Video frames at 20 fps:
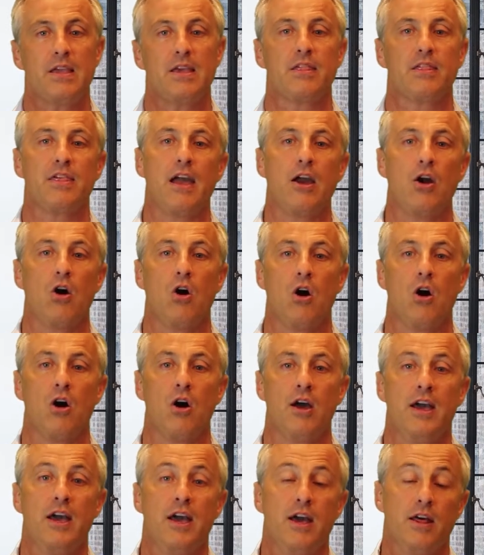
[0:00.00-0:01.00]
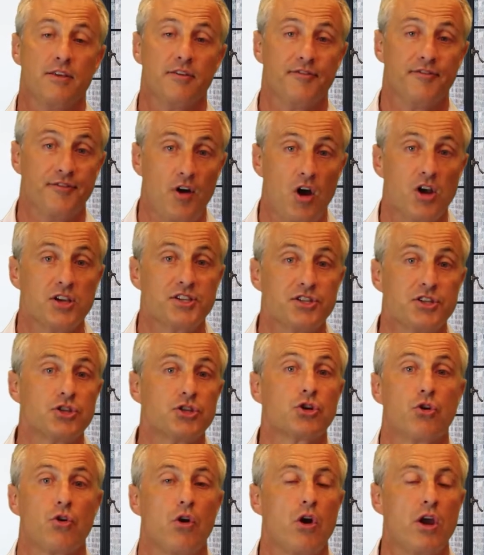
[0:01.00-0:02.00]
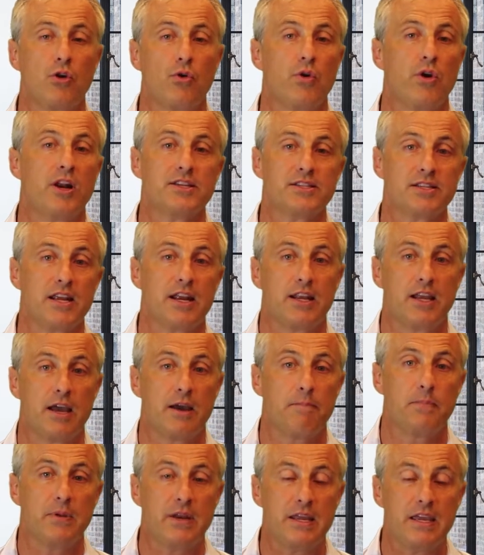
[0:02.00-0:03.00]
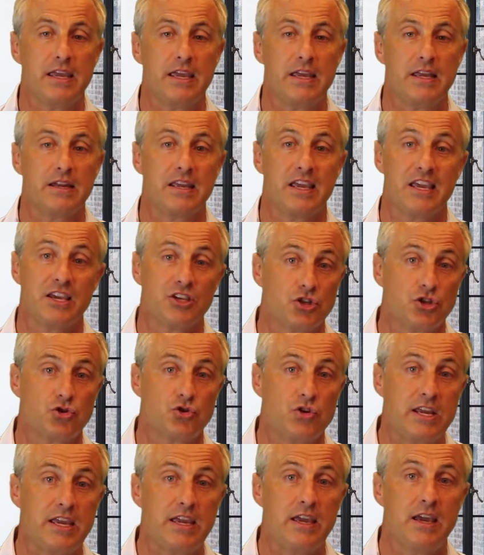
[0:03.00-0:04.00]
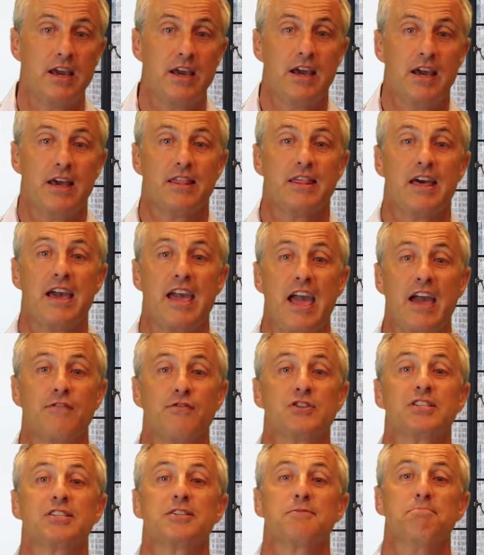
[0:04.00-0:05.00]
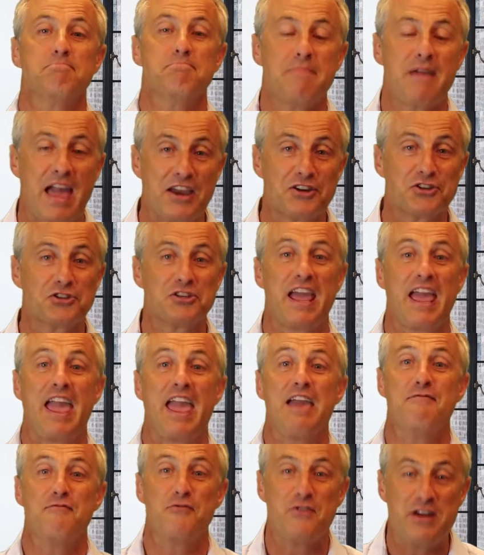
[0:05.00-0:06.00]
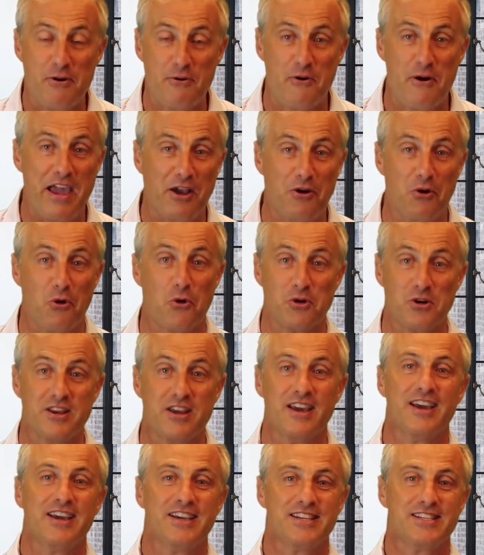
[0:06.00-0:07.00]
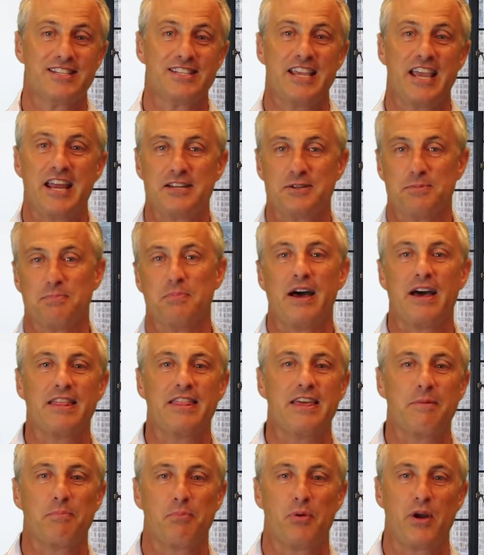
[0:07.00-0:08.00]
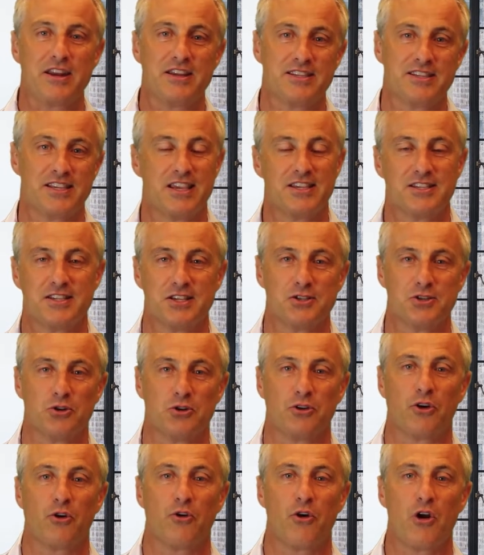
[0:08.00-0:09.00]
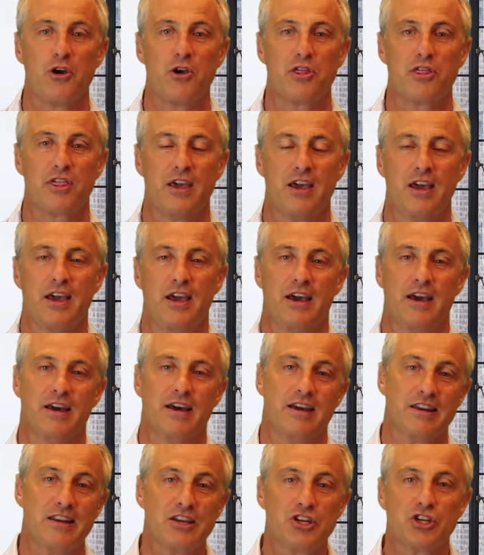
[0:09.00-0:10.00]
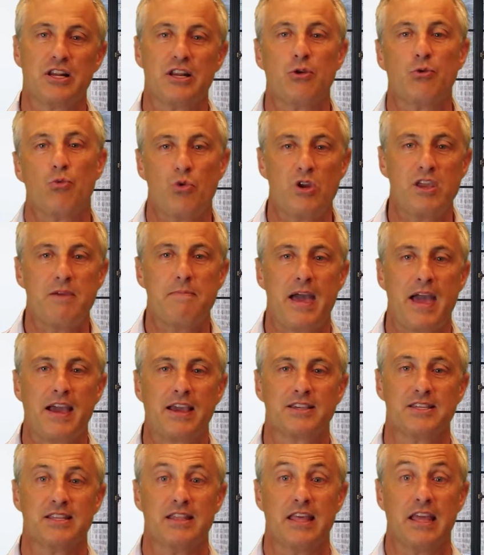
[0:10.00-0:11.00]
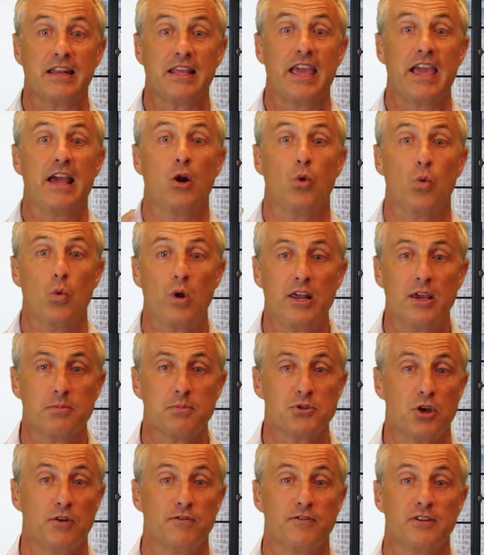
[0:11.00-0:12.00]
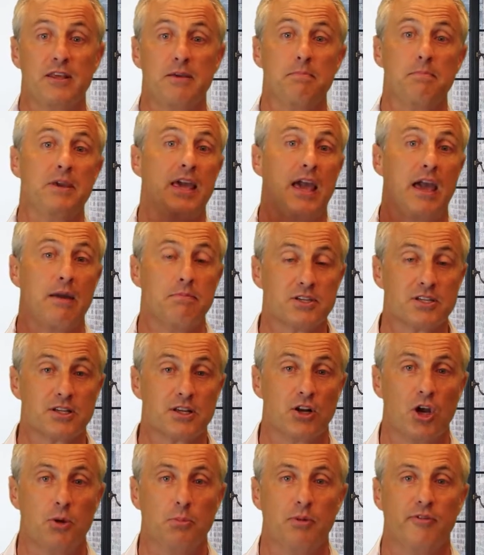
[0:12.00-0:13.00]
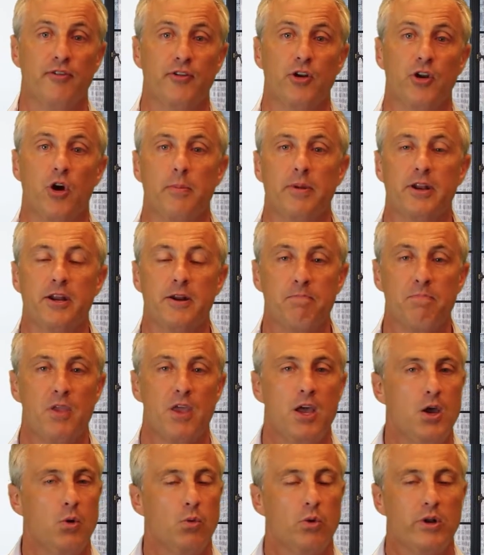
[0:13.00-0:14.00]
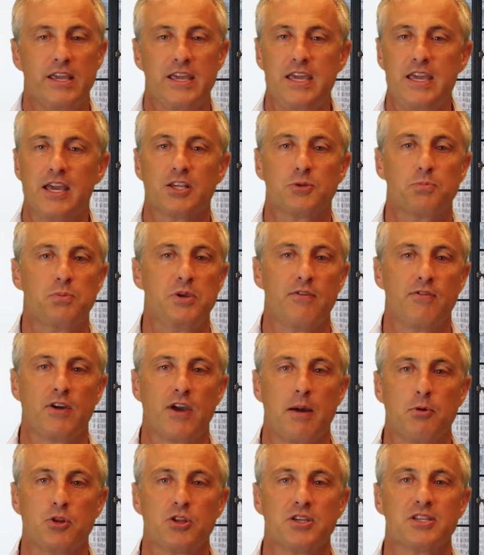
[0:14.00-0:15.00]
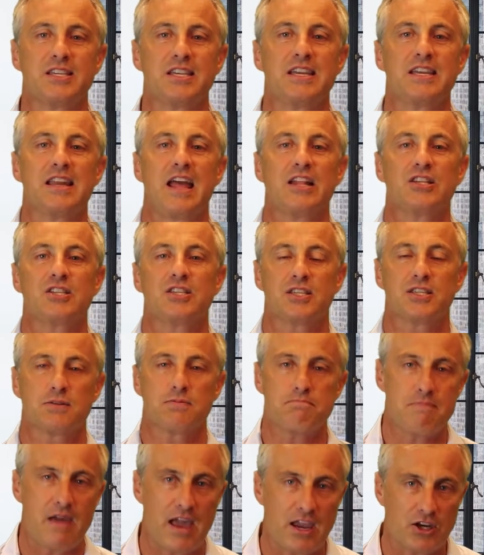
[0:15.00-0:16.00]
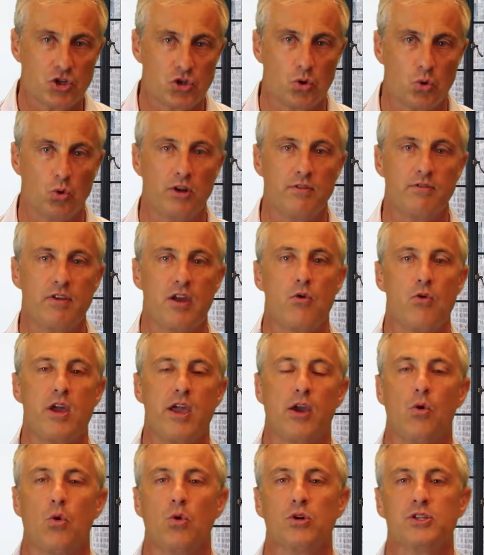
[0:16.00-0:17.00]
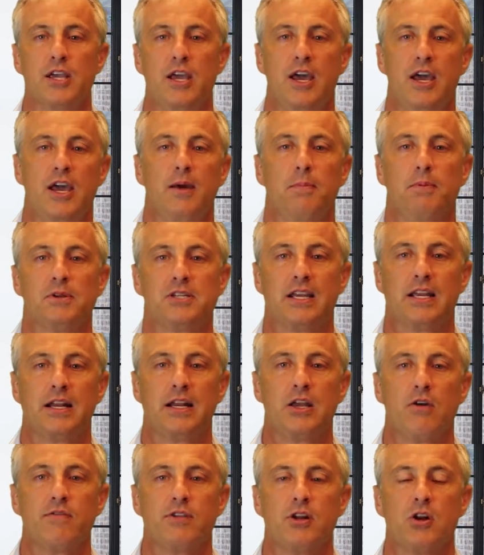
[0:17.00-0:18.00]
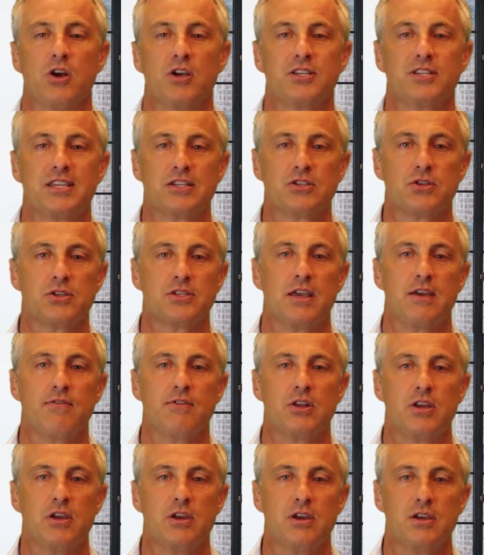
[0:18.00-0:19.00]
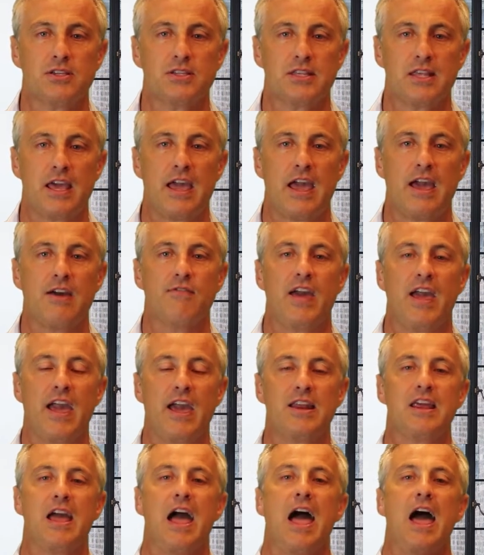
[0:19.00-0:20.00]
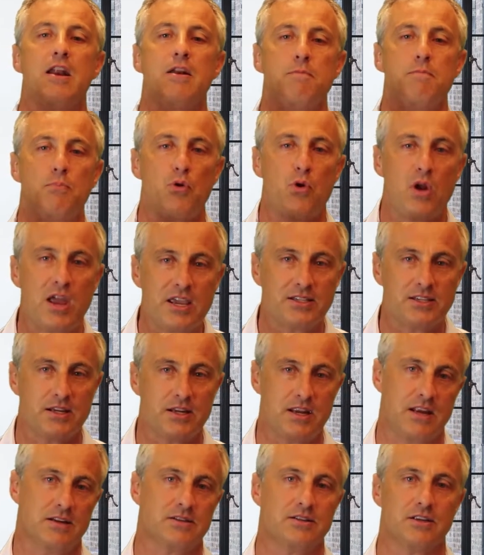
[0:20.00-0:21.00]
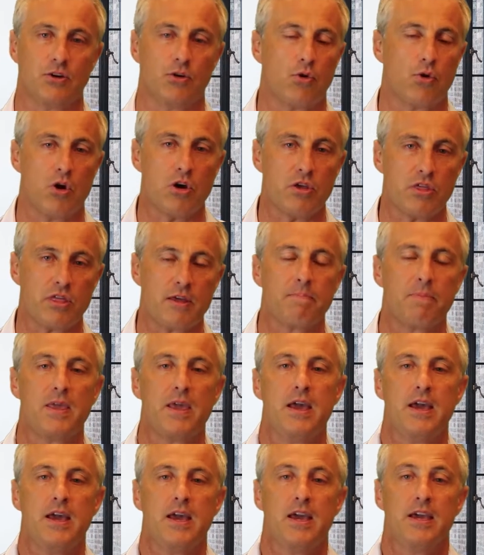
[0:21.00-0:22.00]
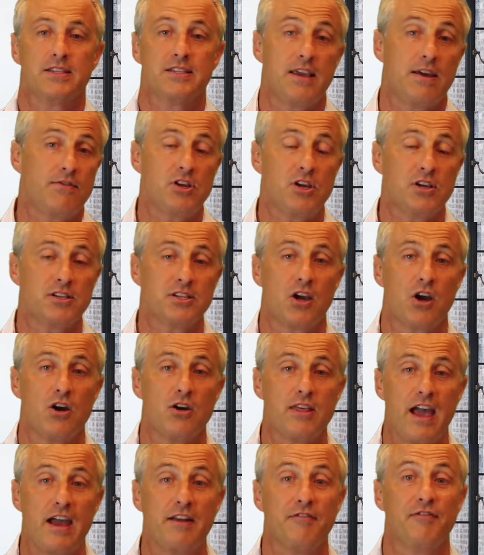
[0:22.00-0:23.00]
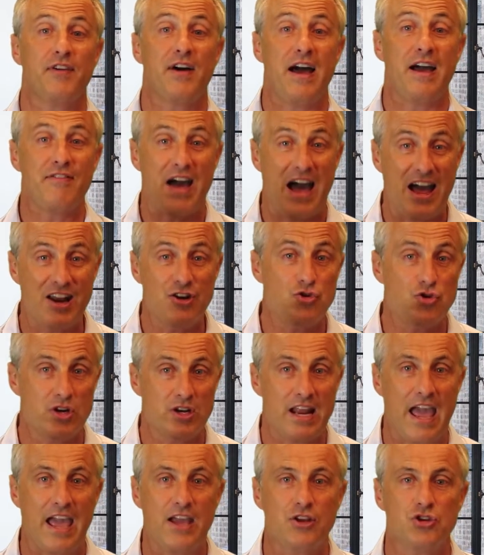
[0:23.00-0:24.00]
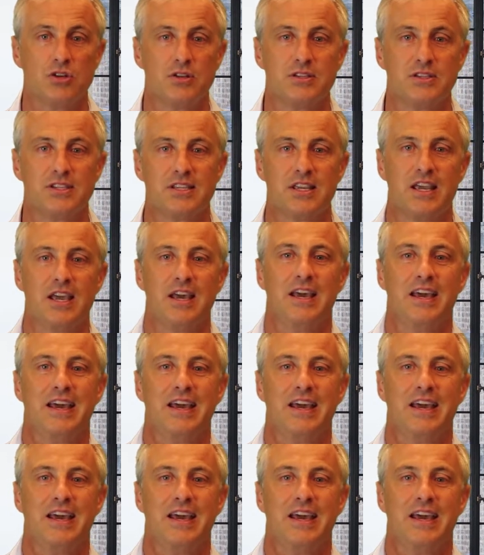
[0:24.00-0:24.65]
They are the fastest growing real estate company in history. They have smashed every record set by their predecessors on growth. Initially Remax and then Keller Williams after them became this global phenomenon. Well, eXp have come on the scene and smashed all of their records, particularly over the last 6 or 7 years. They have had unprecedented growth. 7 years ago, they had 500 agents.